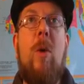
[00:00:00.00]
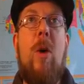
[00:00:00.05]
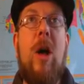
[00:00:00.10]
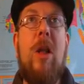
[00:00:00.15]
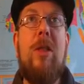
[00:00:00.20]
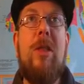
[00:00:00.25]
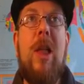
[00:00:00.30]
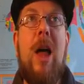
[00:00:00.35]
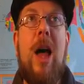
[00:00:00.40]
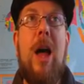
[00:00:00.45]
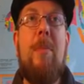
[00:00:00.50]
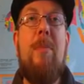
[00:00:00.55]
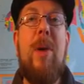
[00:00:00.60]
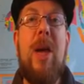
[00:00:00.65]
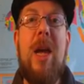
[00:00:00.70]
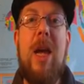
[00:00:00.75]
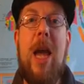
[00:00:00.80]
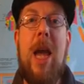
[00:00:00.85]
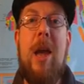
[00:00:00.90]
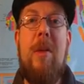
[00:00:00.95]
A
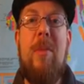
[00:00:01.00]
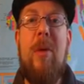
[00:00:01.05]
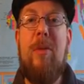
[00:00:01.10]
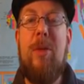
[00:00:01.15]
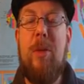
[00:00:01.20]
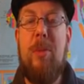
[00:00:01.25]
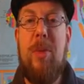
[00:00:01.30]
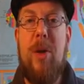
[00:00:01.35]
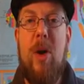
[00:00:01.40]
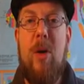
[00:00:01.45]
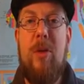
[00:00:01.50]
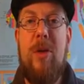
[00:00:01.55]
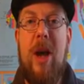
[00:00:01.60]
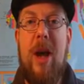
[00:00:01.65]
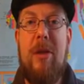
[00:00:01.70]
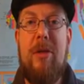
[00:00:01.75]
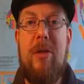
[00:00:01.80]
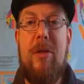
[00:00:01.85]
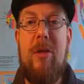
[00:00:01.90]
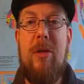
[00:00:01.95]
big aim of the
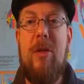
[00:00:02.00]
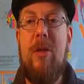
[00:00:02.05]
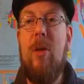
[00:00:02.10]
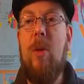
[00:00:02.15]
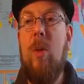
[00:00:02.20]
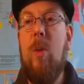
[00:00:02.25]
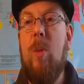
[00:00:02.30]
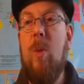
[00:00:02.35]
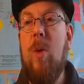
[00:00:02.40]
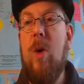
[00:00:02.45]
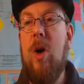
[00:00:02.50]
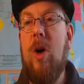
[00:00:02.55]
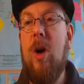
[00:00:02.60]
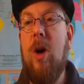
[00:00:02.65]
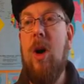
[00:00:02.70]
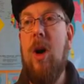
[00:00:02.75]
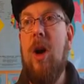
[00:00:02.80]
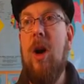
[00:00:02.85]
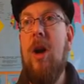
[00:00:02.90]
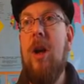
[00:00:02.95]
protests
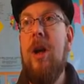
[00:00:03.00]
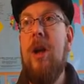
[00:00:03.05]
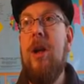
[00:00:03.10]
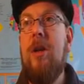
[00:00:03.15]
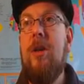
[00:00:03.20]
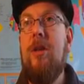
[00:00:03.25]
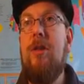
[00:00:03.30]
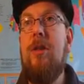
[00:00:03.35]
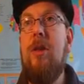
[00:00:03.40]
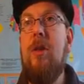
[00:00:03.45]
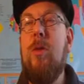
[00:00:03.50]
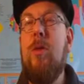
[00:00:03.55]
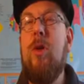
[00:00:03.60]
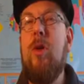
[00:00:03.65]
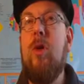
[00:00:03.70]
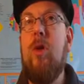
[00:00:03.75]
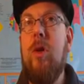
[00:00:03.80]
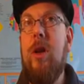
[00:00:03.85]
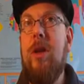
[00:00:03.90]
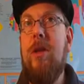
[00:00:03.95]
were to
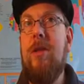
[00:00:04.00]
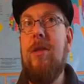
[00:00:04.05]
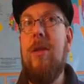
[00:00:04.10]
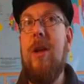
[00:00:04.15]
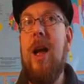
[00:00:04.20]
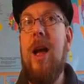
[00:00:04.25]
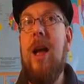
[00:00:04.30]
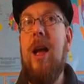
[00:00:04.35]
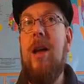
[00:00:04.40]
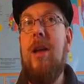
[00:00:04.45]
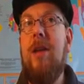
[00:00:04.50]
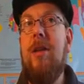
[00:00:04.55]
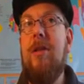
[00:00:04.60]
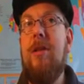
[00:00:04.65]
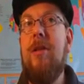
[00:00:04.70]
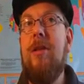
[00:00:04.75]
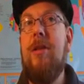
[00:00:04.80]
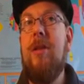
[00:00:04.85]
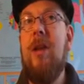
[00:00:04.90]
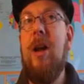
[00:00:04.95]

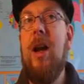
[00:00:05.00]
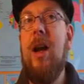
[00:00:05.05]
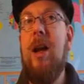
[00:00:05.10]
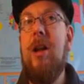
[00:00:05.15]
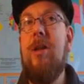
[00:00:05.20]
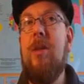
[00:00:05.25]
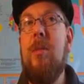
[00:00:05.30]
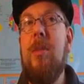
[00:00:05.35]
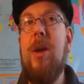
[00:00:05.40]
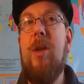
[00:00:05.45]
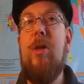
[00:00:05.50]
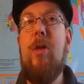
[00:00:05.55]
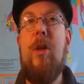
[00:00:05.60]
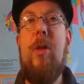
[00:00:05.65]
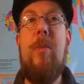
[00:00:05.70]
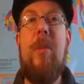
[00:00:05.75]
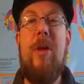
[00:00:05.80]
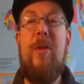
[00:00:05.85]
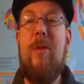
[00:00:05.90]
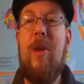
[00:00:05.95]
criticize Dmitry
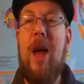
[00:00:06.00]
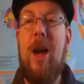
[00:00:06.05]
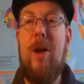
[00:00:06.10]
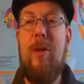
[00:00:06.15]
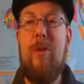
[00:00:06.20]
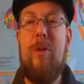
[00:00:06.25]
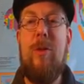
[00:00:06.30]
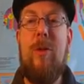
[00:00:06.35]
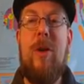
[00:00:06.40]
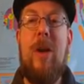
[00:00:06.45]
Medvedev.